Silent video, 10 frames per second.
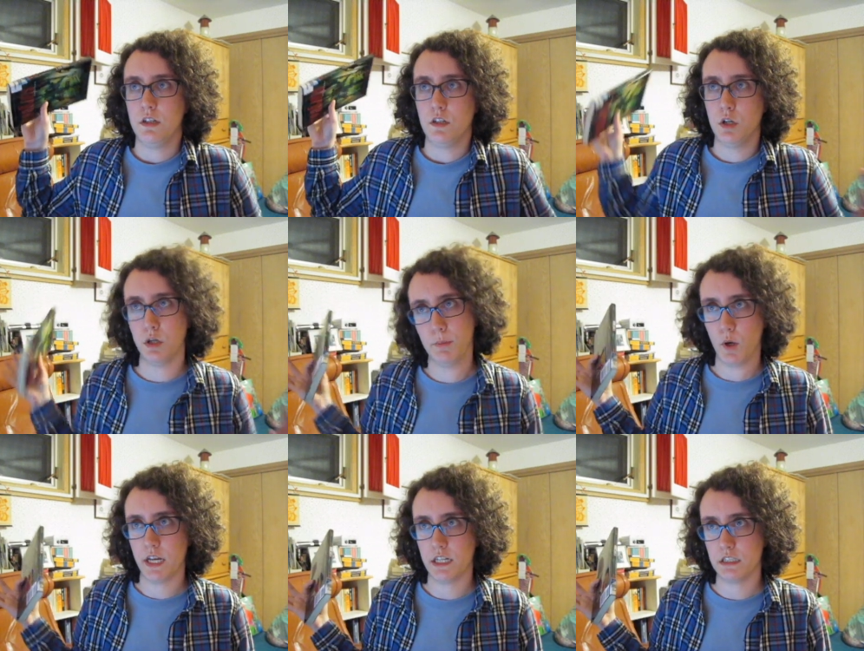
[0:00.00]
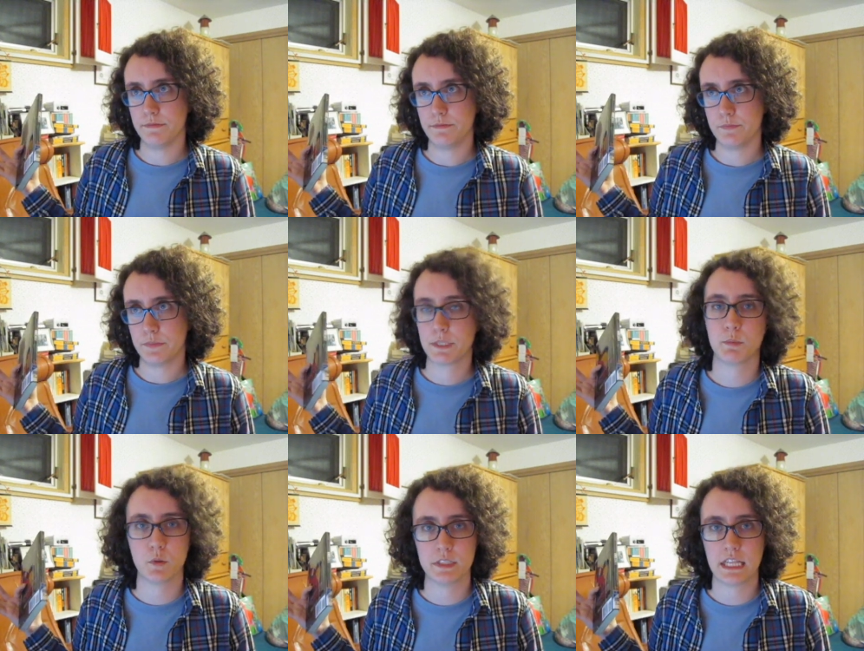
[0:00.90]
Oh boy. This
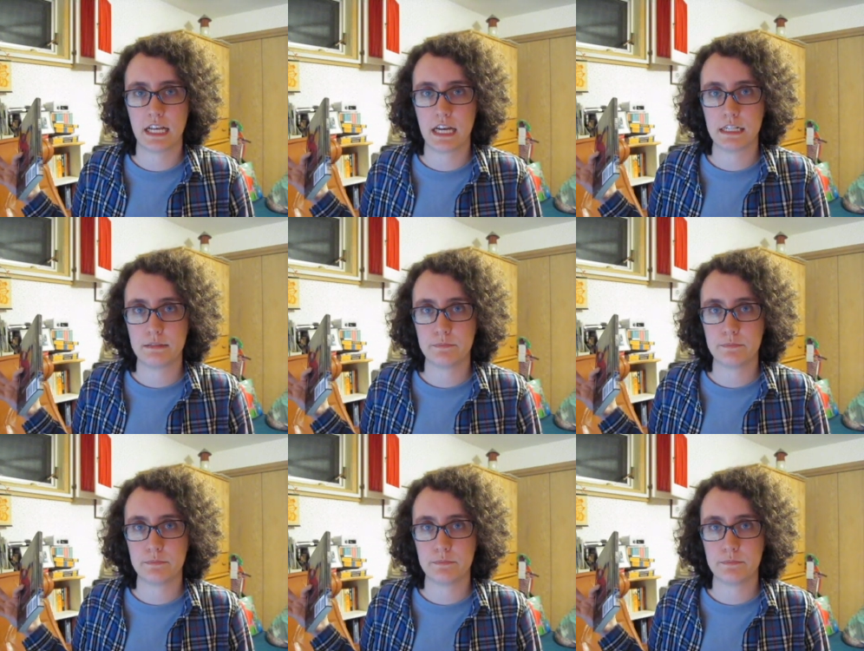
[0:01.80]
book was a lot.